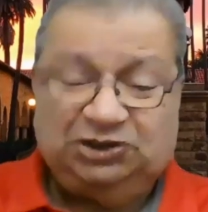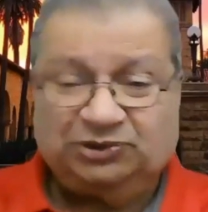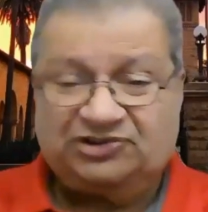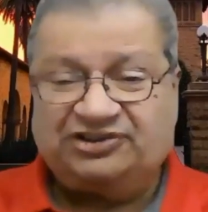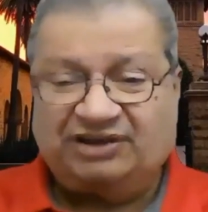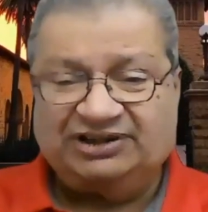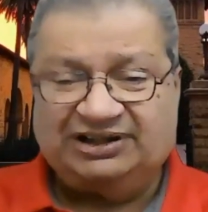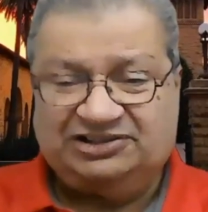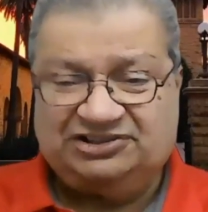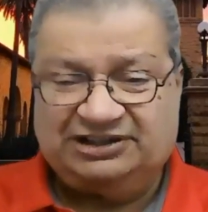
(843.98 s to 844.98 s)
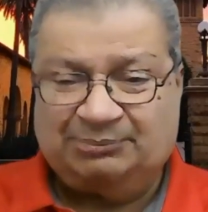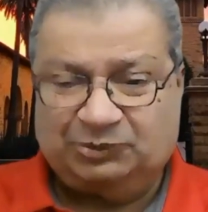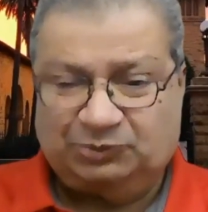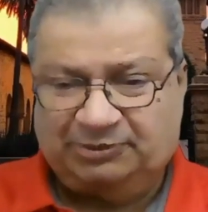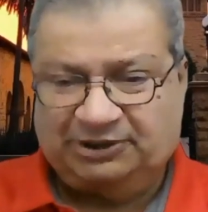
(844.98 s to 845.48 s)
your 7-digit
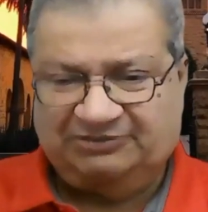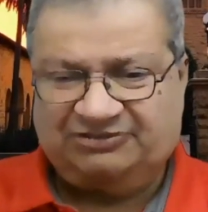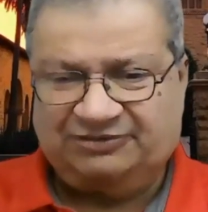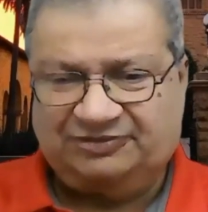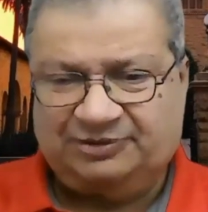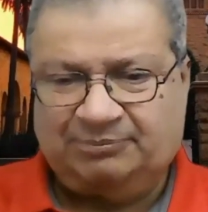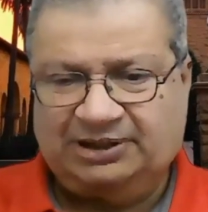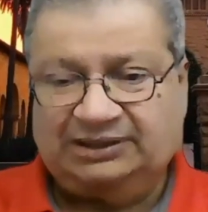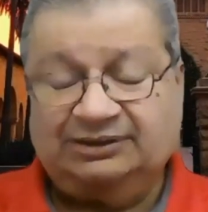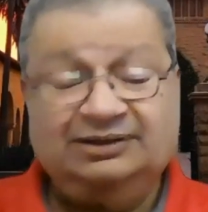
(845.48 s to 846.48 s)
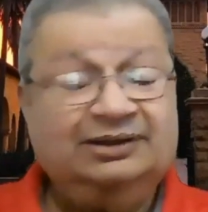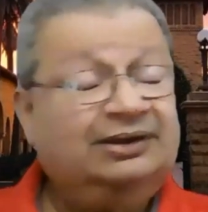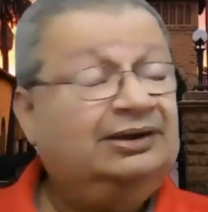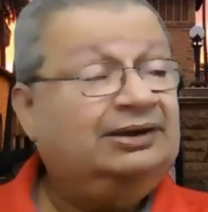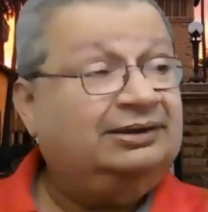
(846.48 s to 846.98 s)
number would be different from
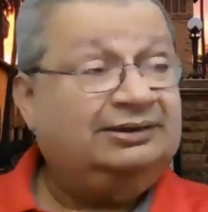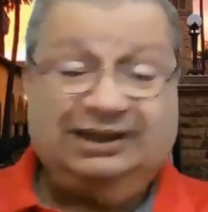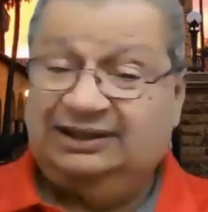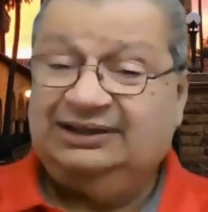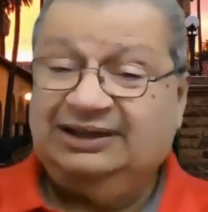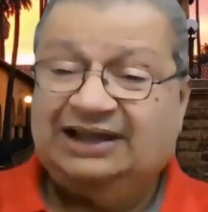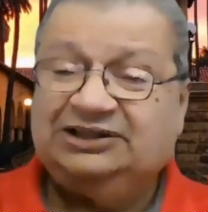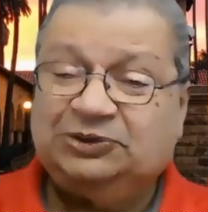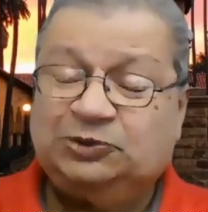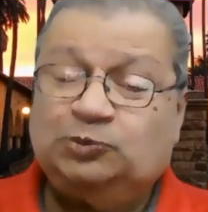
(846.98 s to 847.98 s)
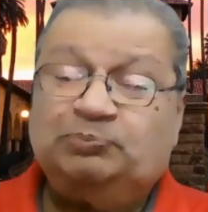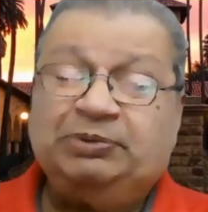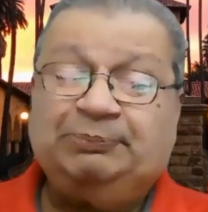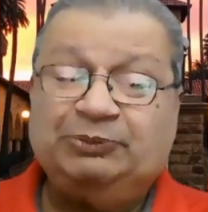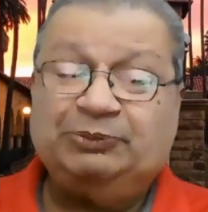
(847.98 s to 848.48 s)
mine. In the other group,
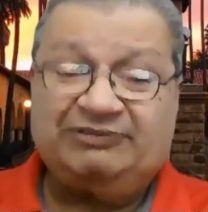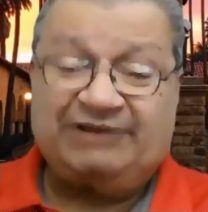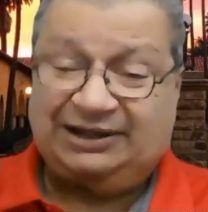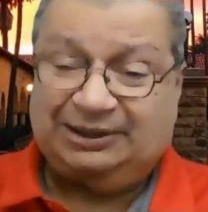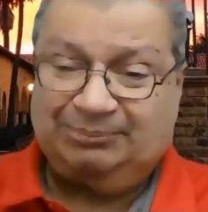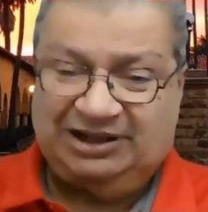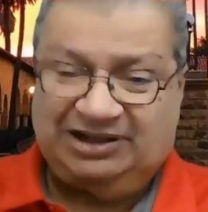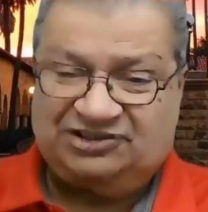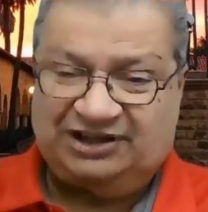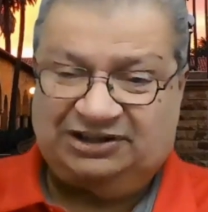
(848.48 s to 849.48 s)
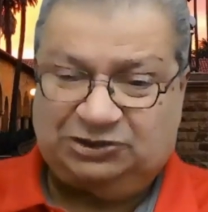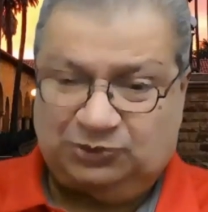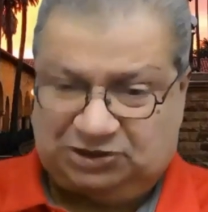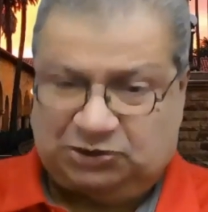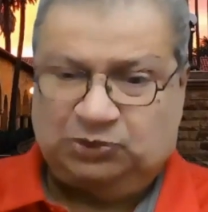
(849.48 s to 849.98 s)
people were randomly assigned
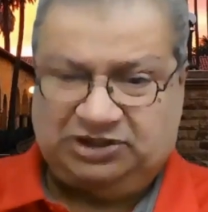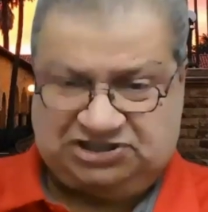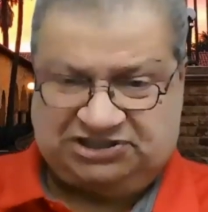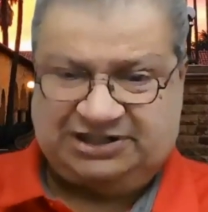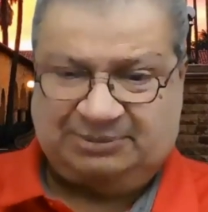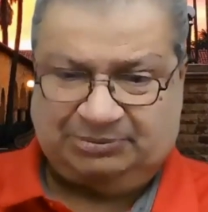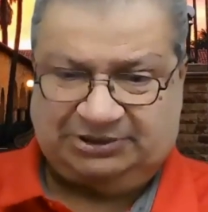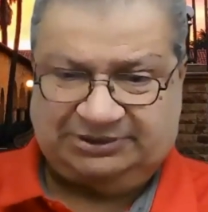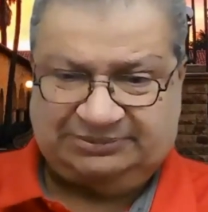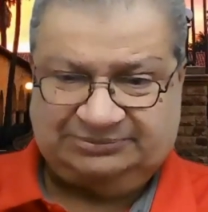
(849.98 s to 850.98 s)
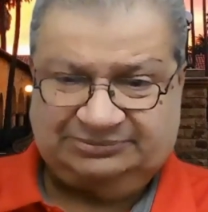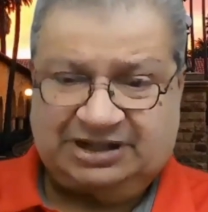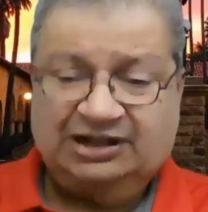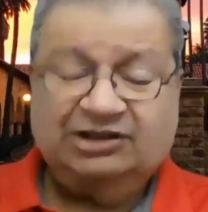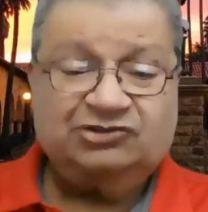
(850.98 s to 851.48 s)
to a 2-digit
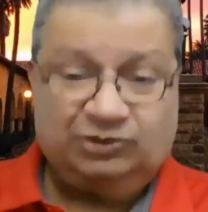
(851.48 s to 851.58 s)
number.